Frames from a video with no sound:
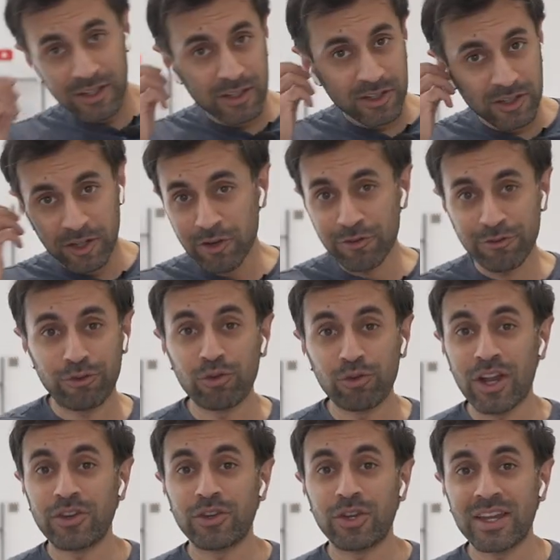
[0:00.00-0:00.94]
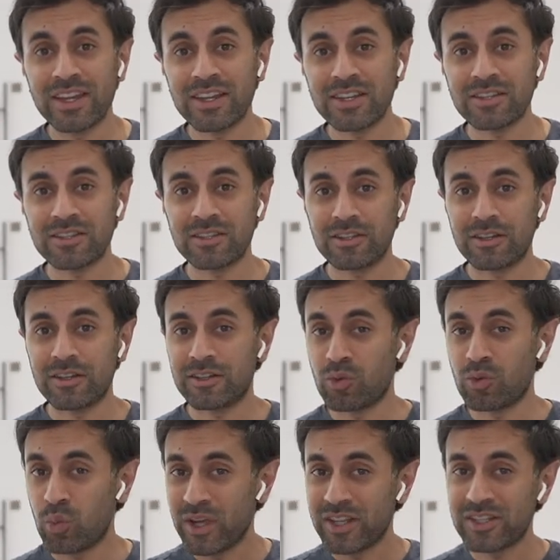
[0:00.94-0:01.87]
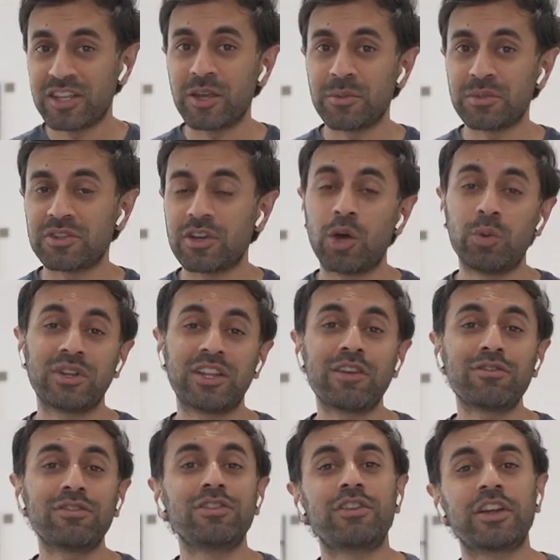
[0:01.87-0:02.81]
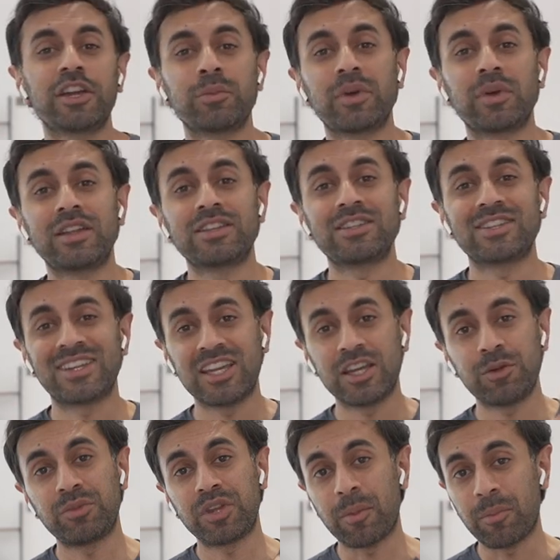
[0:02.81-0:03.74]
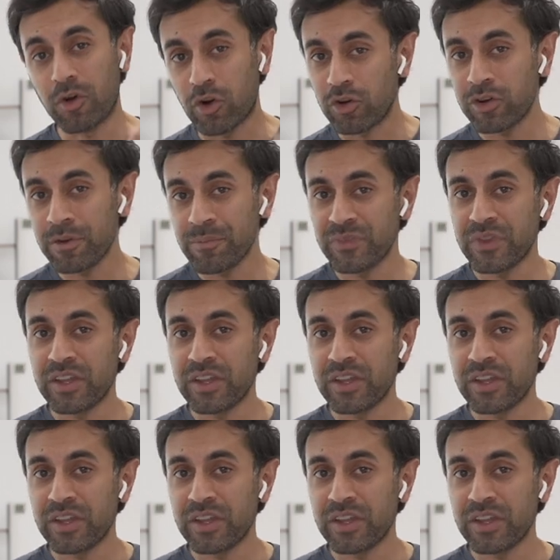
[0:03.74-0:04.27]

they don't fall out your ears. The wingtips, I would definitely recommend to keep them on.